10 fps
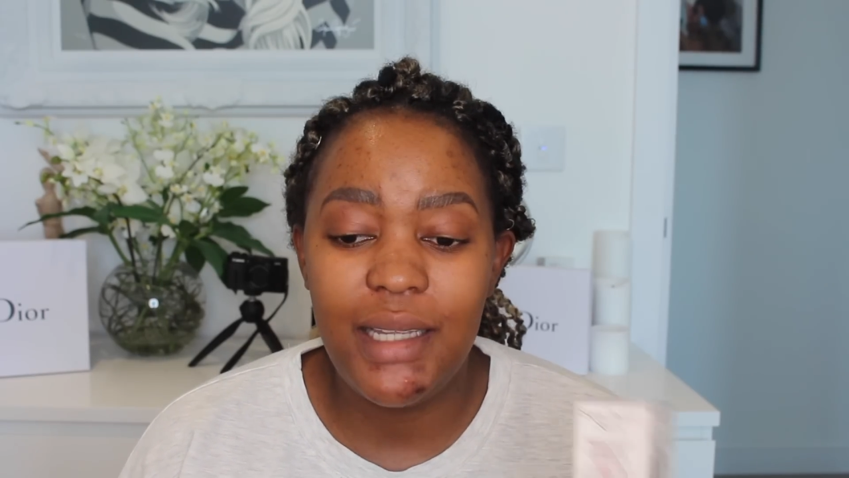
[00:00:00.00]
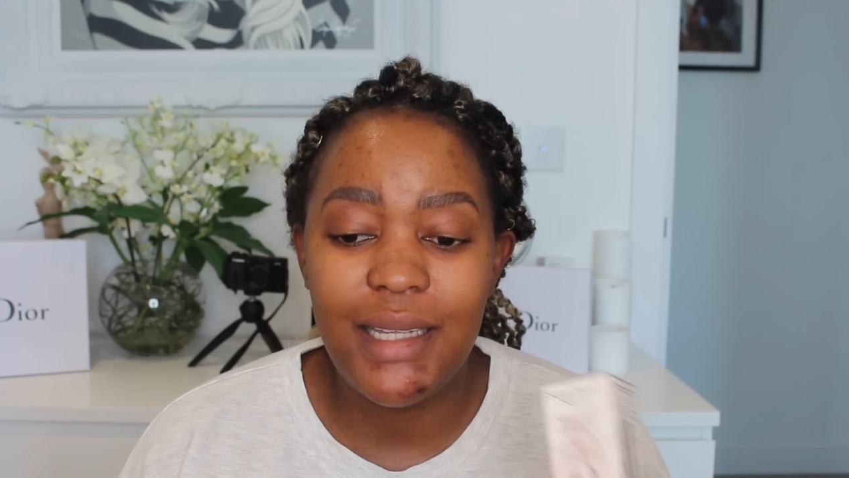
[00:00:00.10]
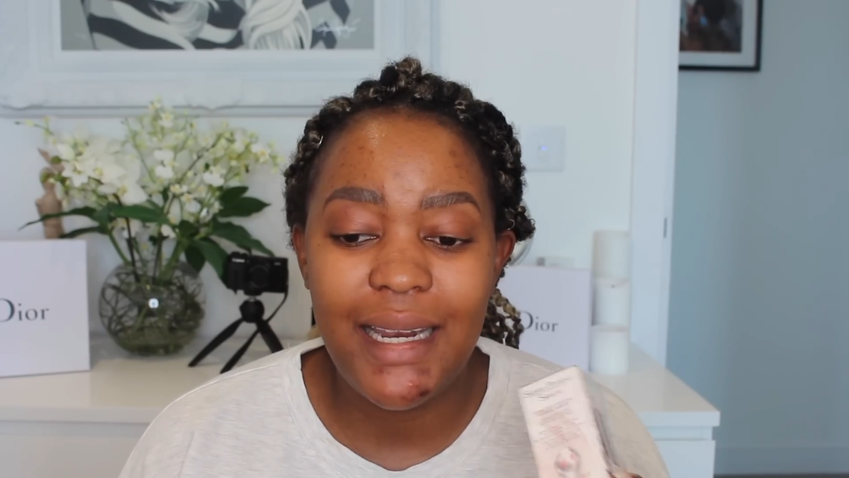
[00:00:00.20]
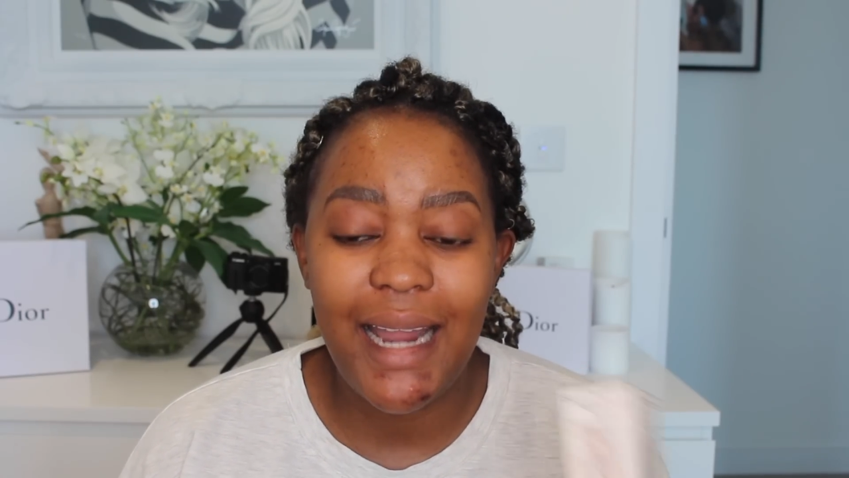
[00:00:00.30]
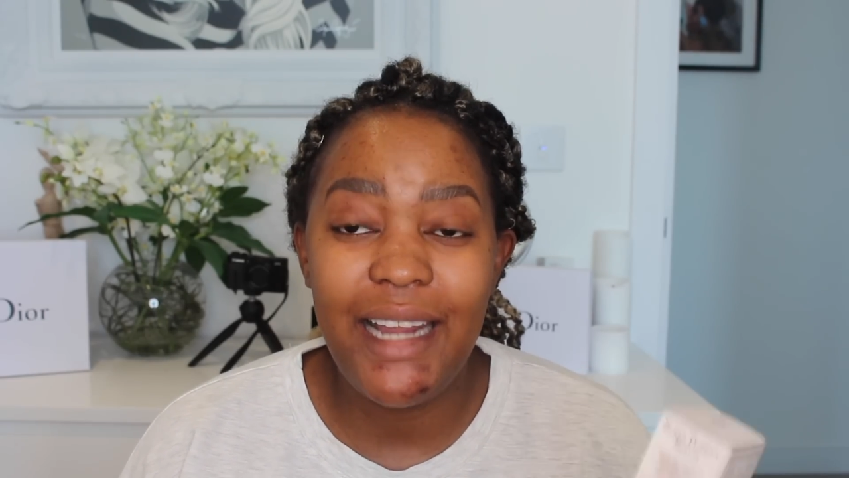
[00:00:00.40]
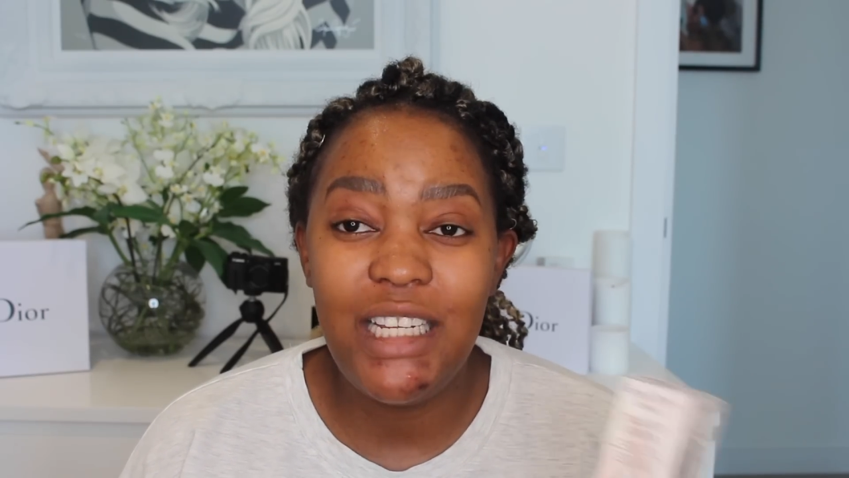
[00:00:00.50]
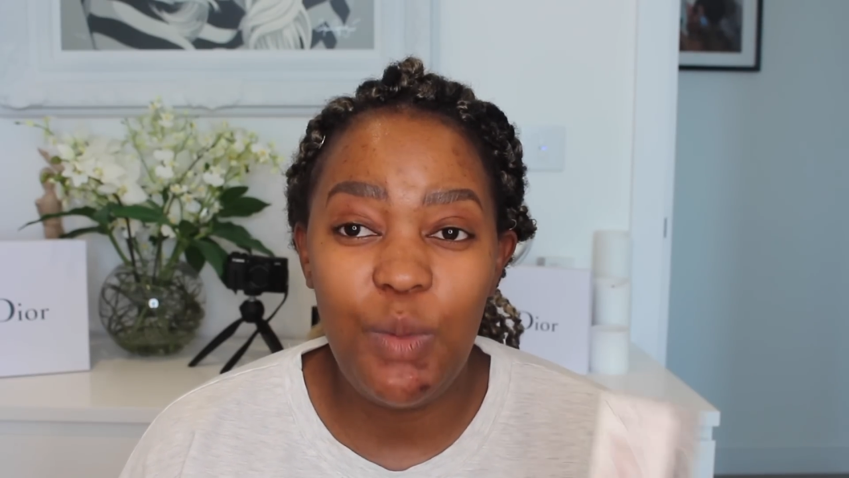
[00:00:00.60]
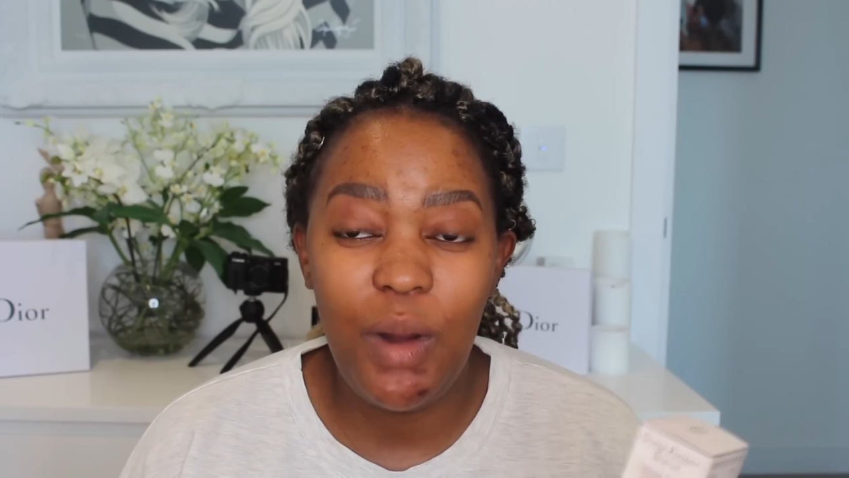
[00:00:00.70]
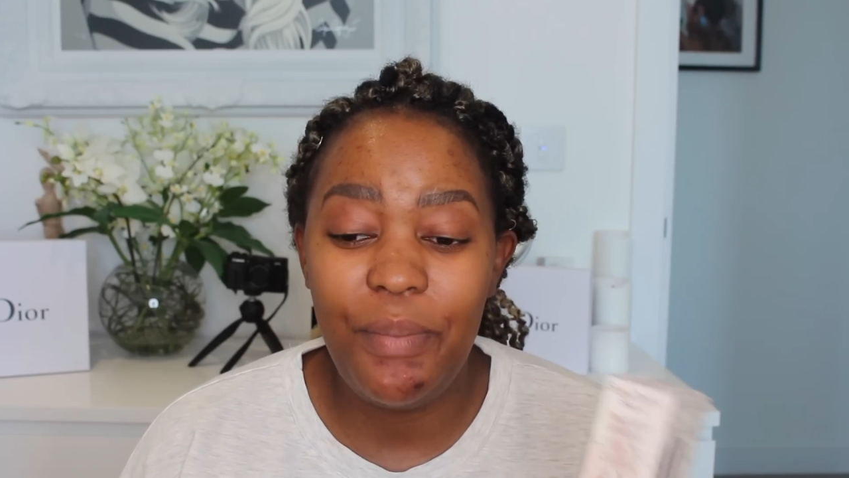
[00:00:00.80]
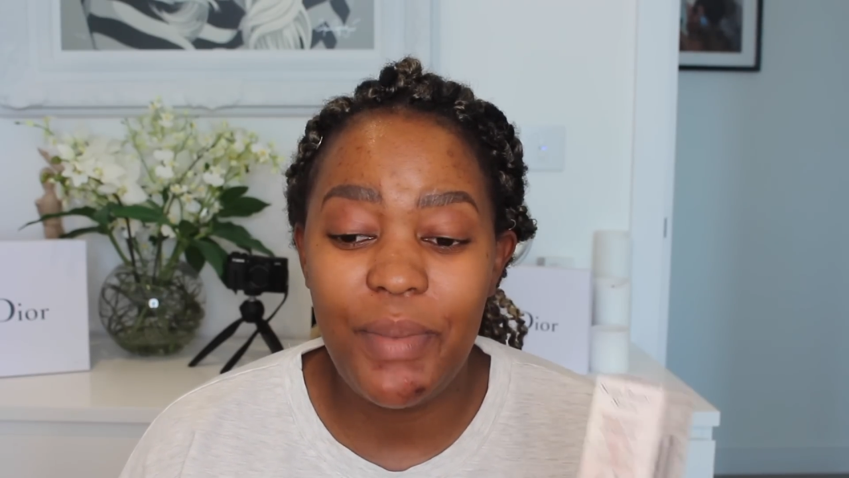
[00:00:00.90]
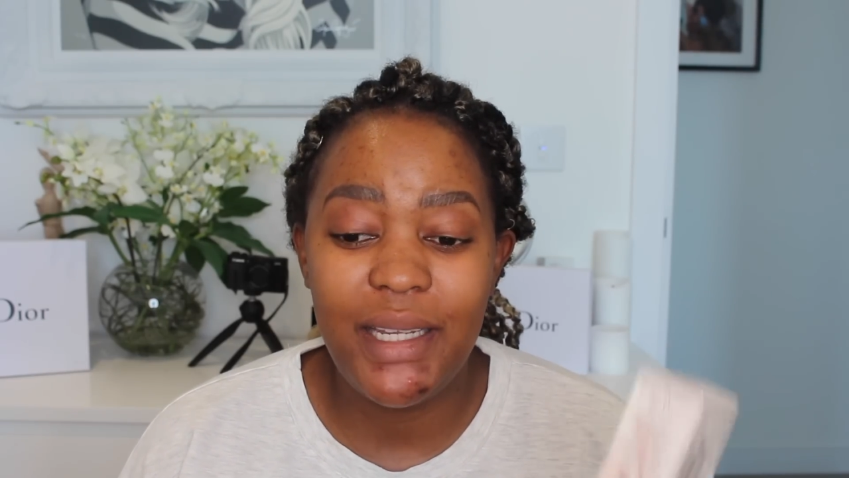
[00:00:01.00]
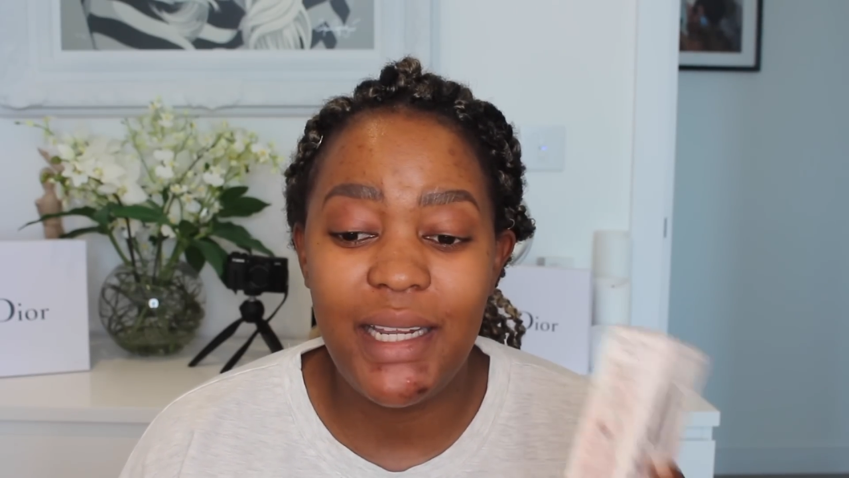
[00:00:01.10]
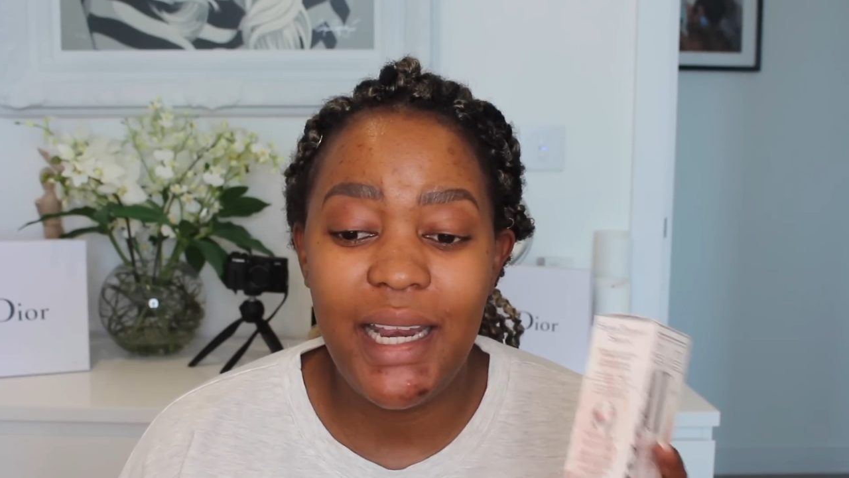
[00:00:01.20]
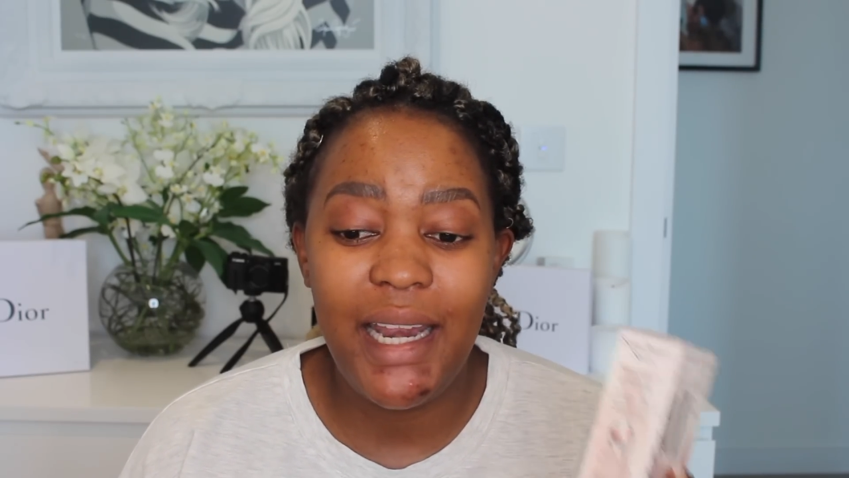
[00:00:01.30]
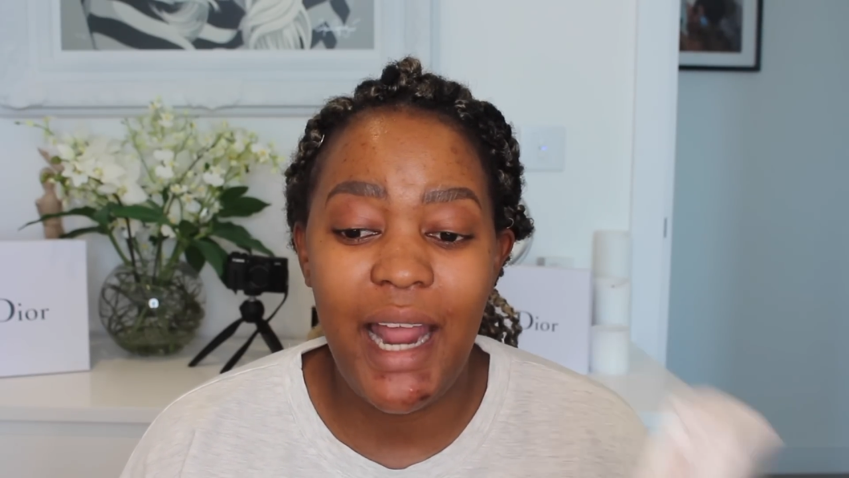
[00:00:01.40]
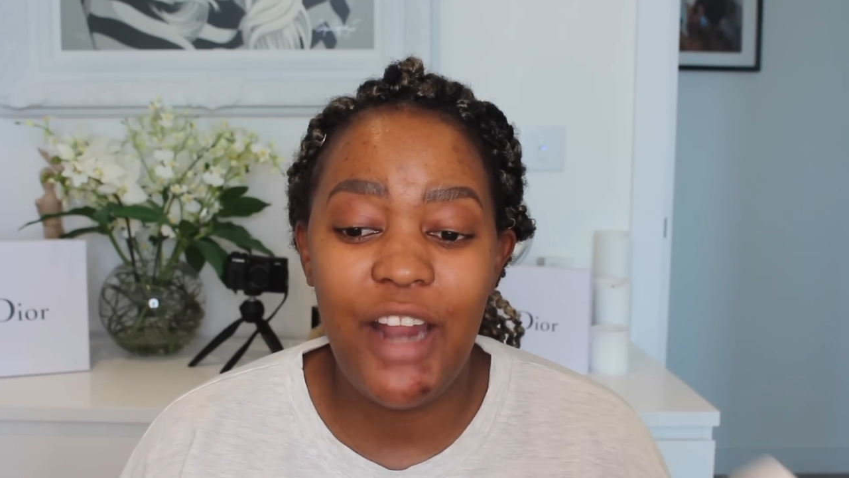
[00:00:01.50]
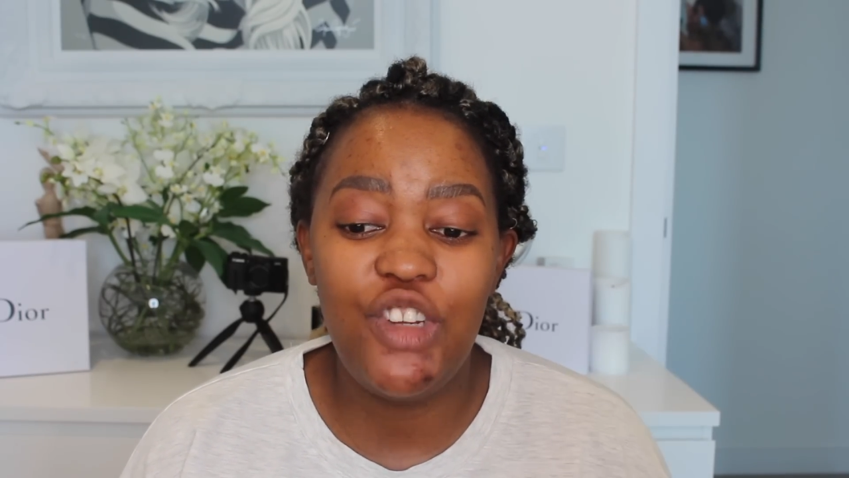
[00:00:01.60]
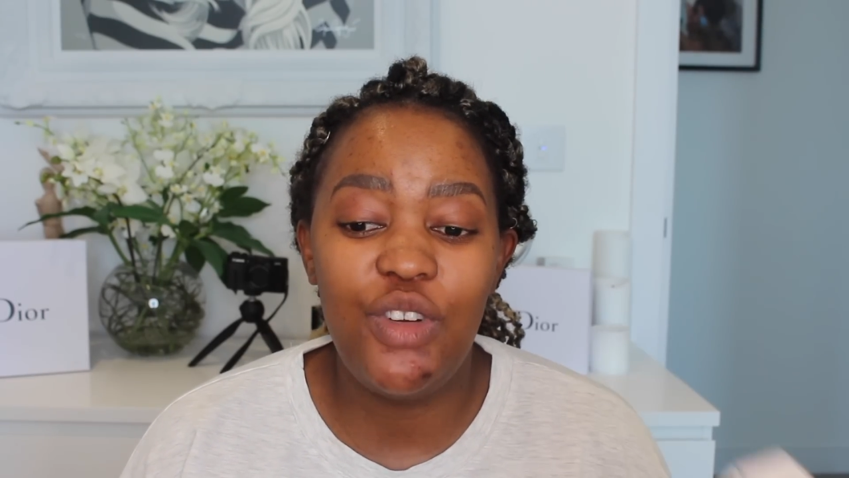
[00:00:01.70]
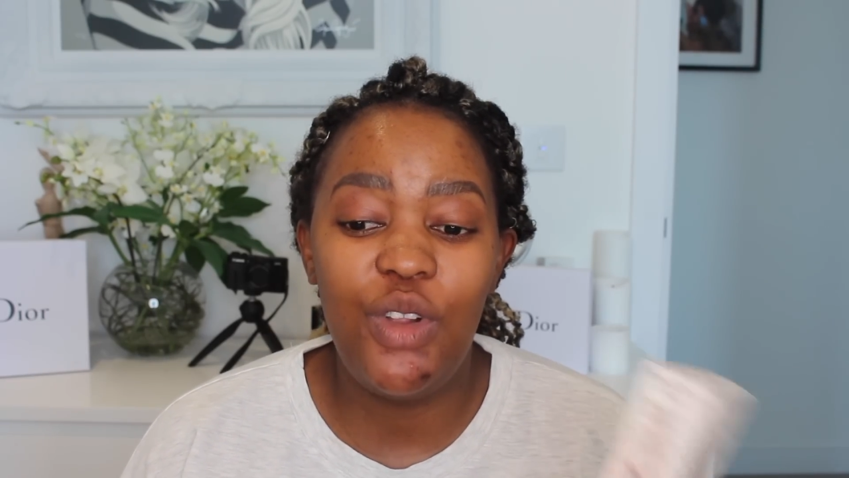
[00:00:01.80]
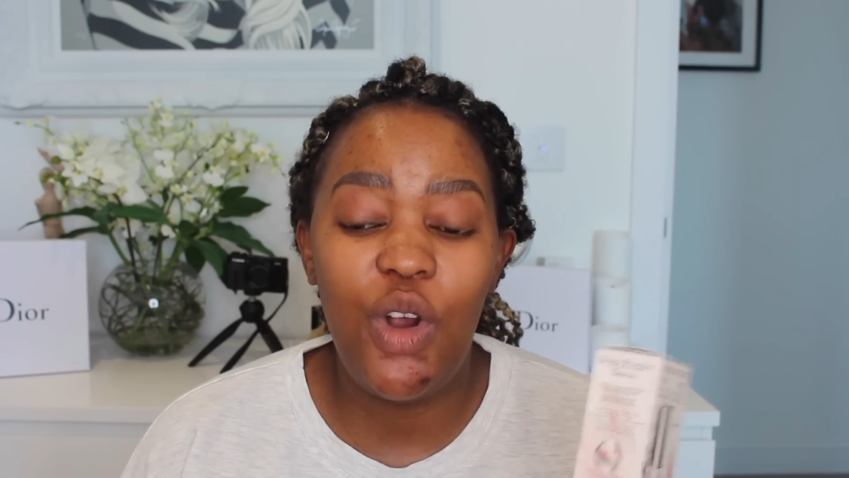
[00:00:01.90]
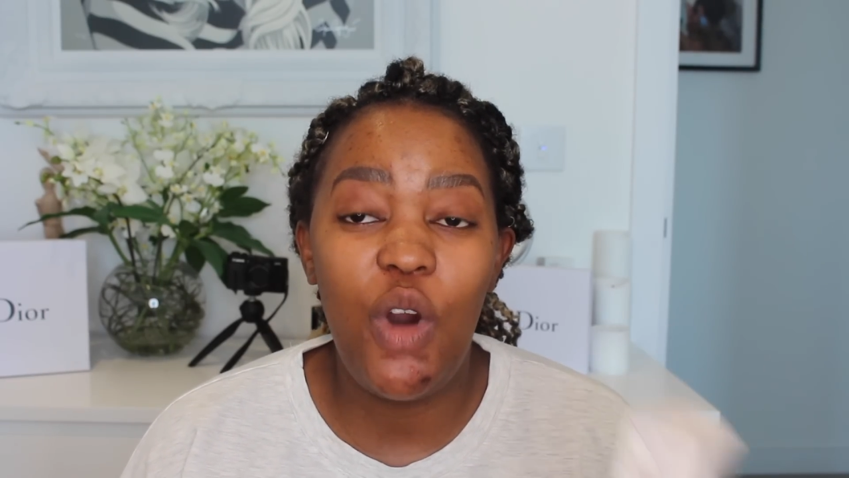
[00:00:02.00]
is 91% natural